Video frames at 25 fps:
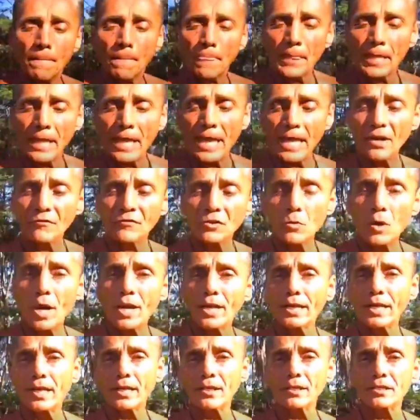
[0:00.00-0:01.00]
And if you want
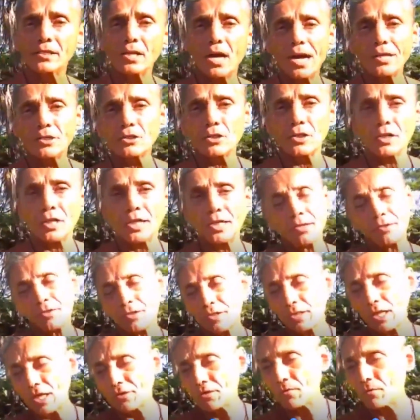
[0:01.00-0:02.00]
to get indoctrinated,
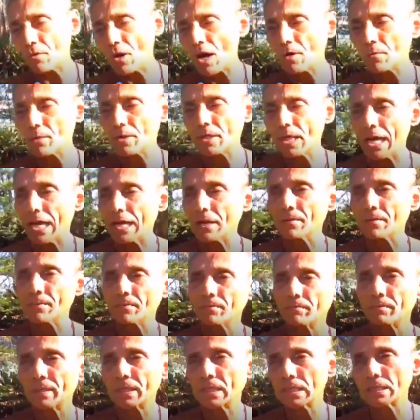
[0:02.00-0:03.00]
there's nothing wrong with that.
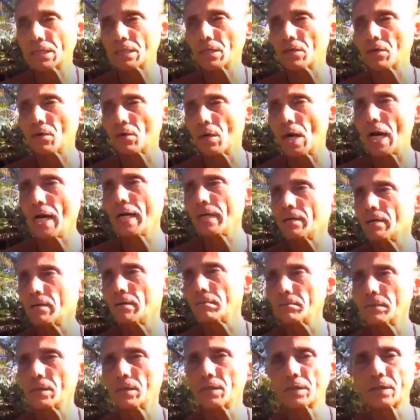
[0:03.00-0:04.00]
Because you know why?
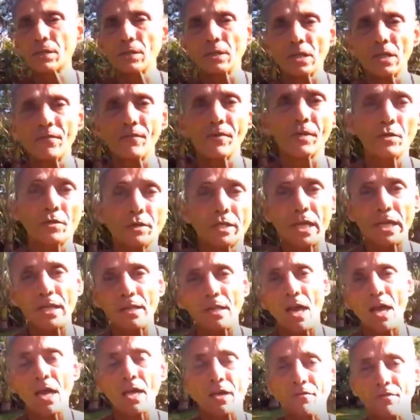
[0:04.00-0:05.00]
You'll still live an okay
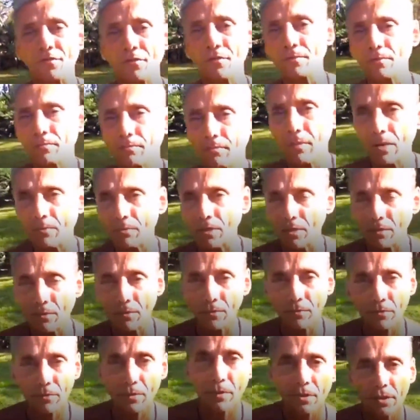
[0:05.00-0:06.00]
life. Remember,
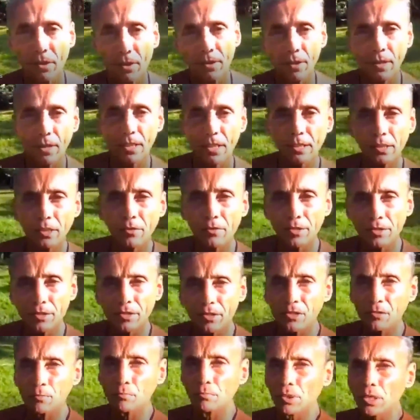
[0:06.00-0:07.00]
ignorance
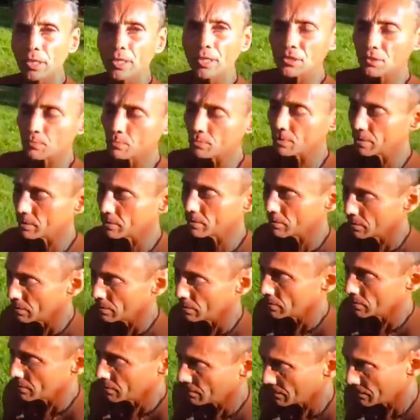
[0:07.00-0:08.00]
is bliss, but
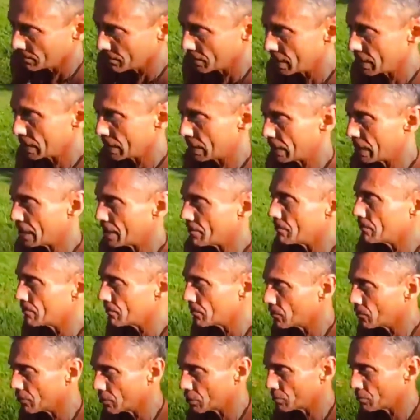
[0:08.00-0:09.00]
then again,
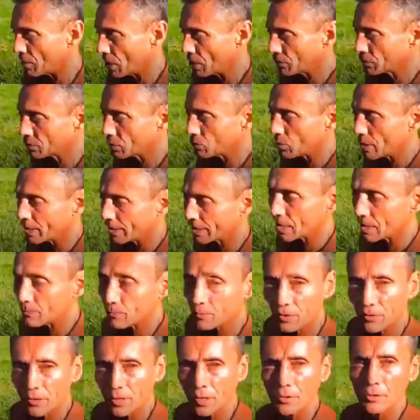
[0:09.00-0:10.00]
we're supposed to wake up
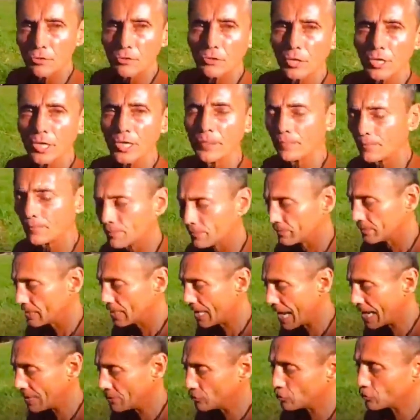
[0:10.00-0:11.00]
within the dream
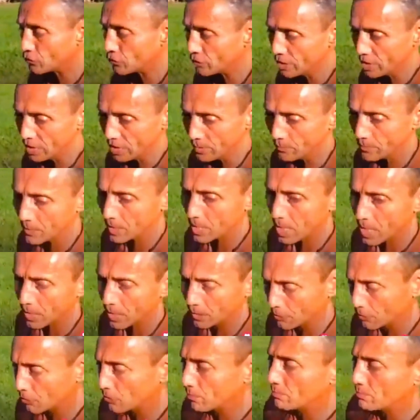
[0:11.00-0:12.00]
and dream a
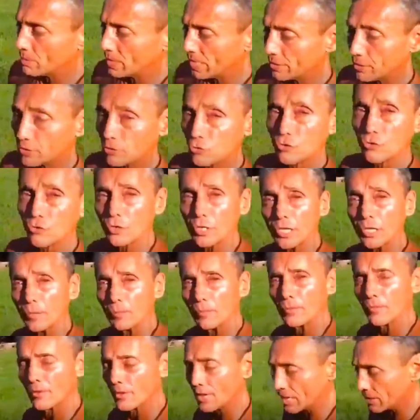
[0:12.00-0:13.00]
little better
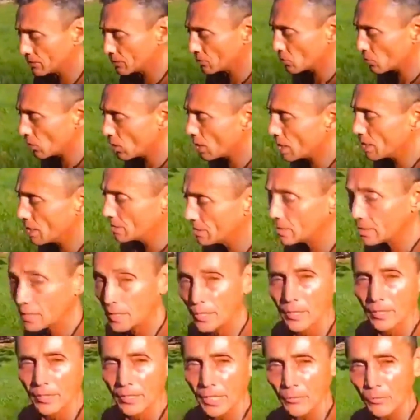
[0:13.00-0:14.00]
dream than the one
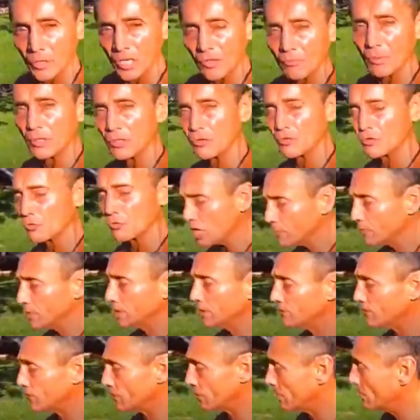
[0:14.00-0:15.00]
that we've been dreaming
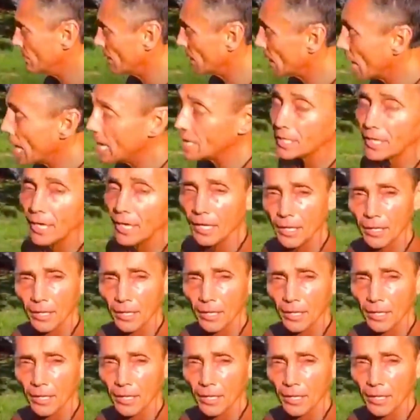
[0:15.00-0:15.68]
for millennia.